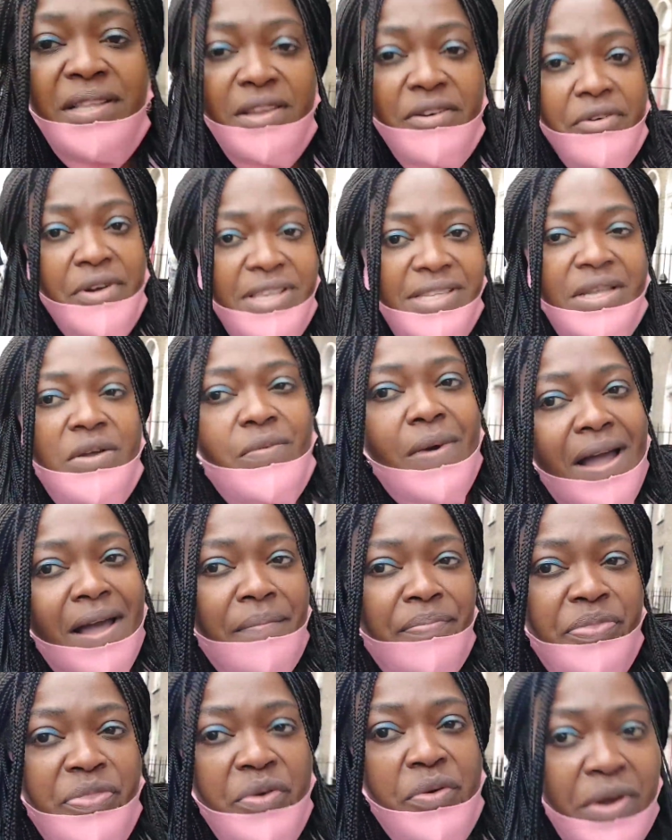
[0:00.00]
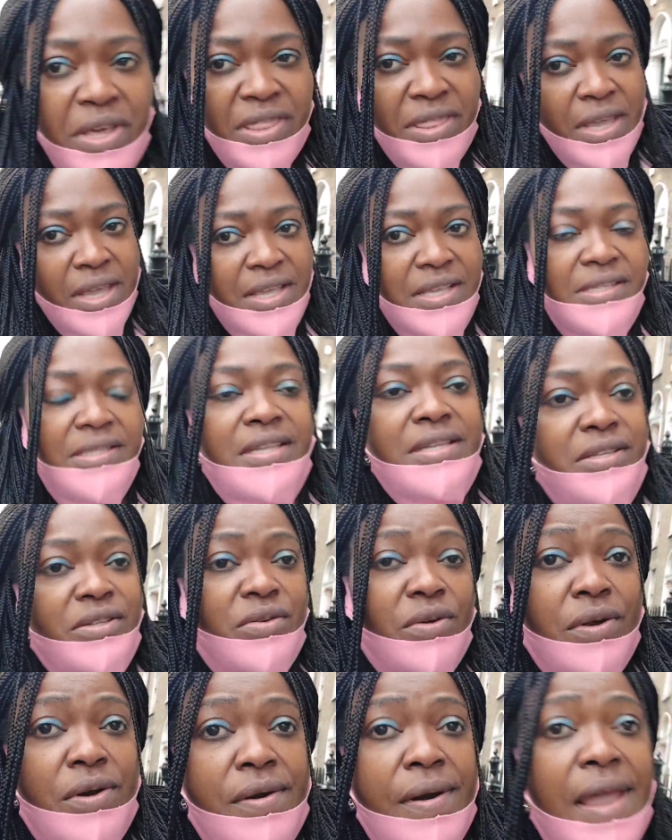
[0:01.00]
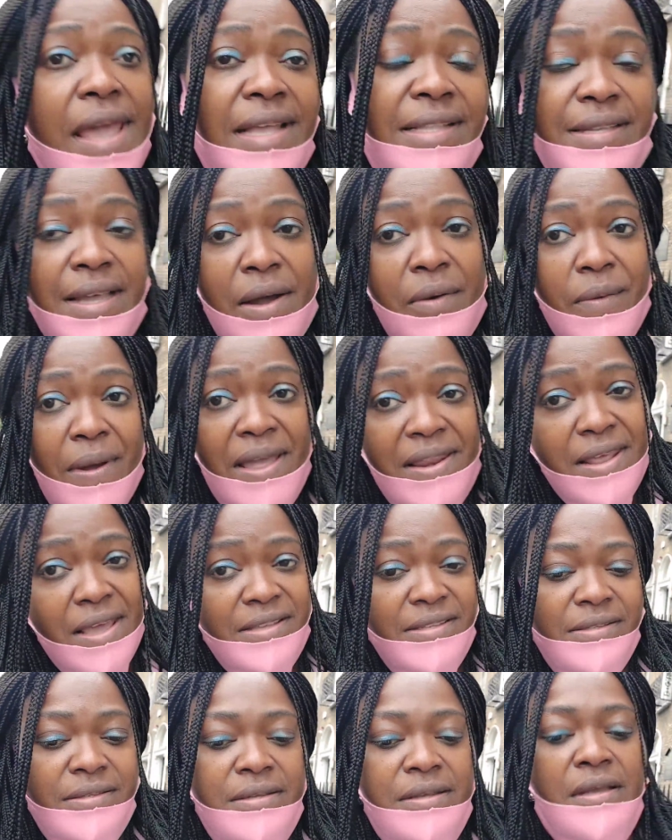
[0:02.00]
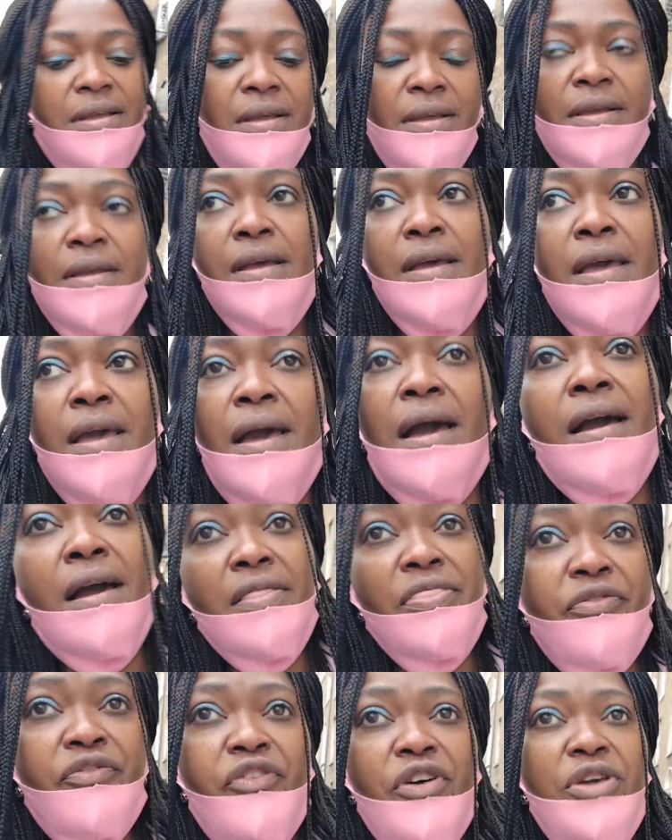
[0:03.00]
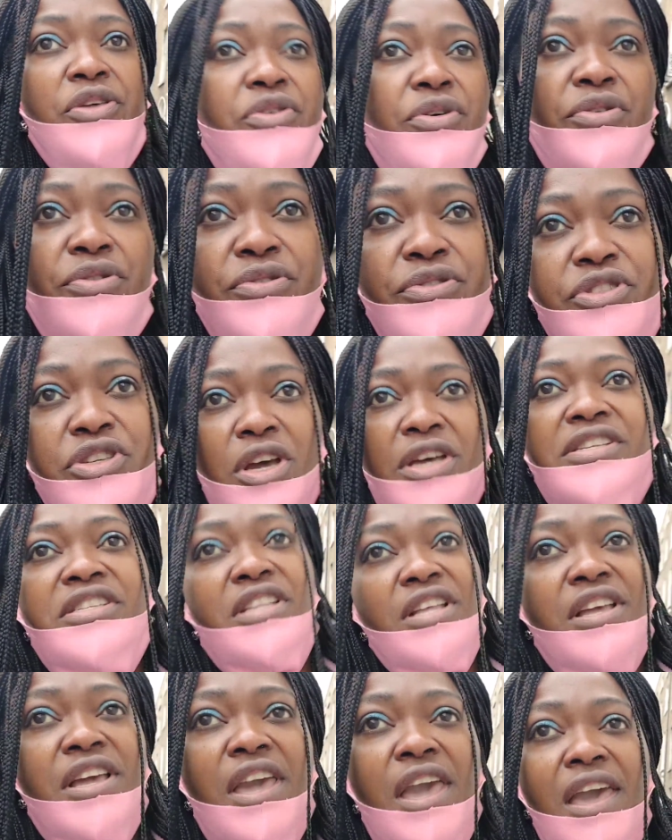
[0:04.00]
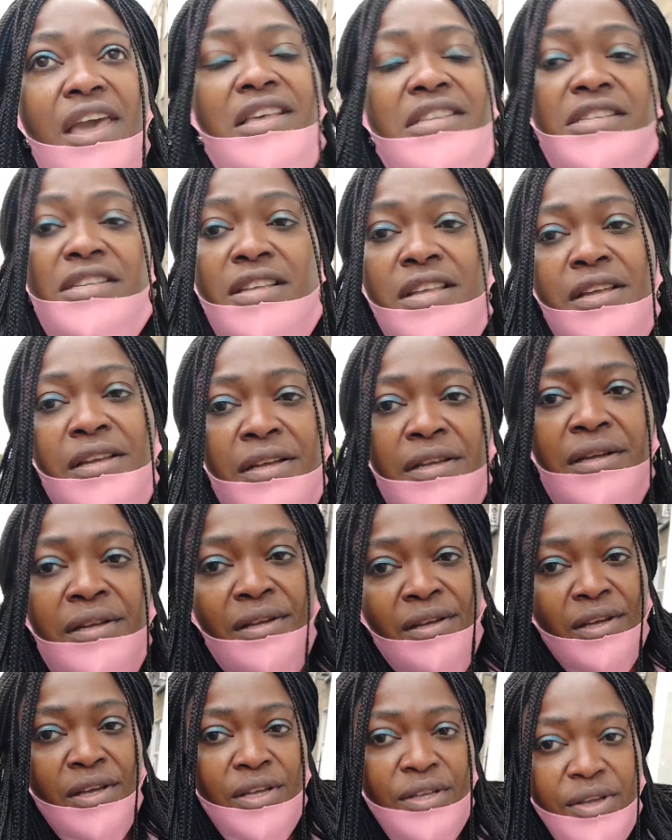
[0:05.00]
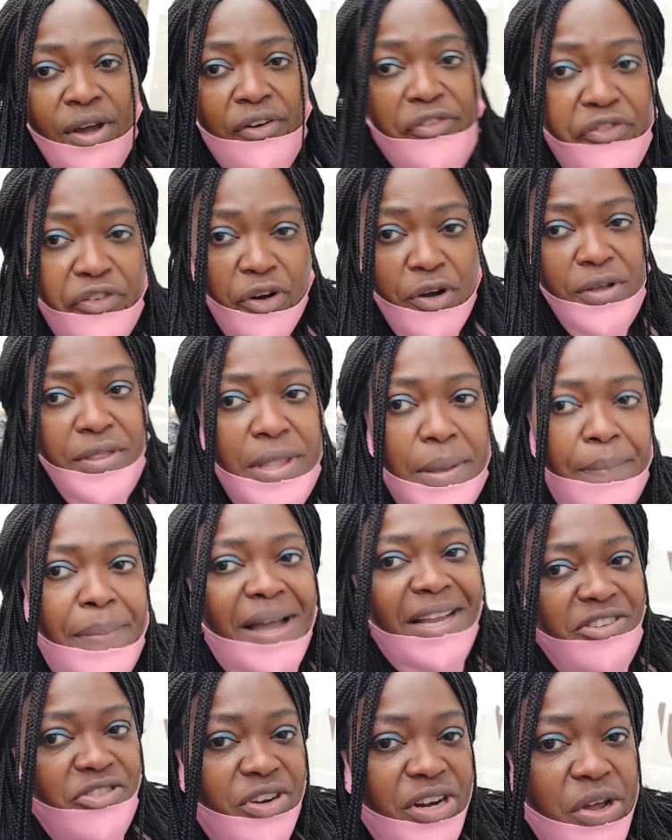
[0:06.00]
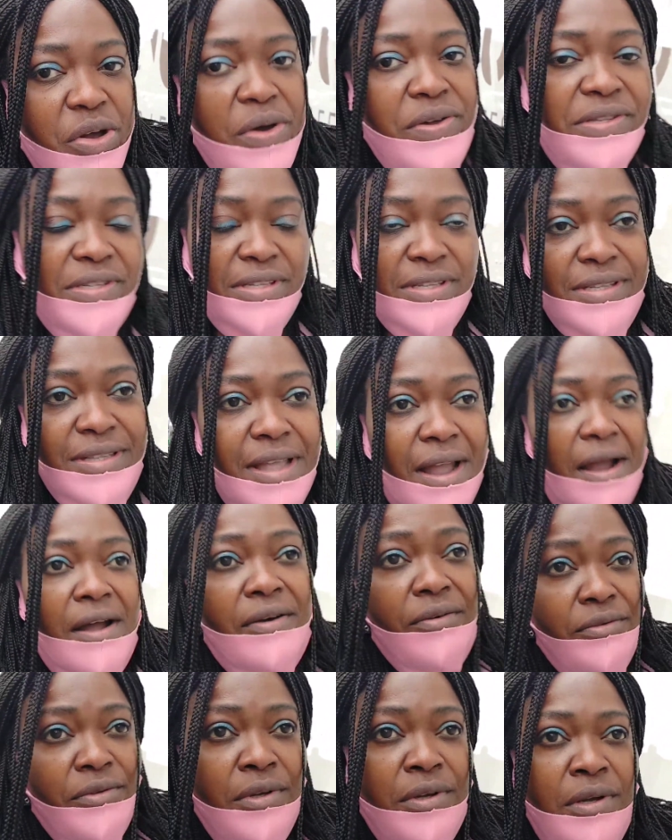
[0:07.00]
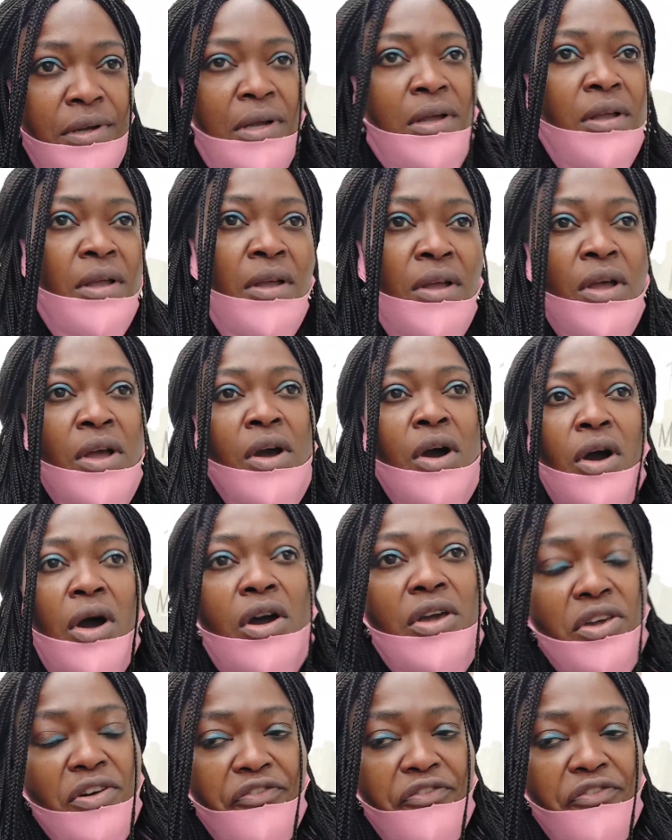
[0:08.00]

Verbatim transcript: the reason why I'm doing this is to create awareness, and for you, just in case your phone, the battery goes down, or you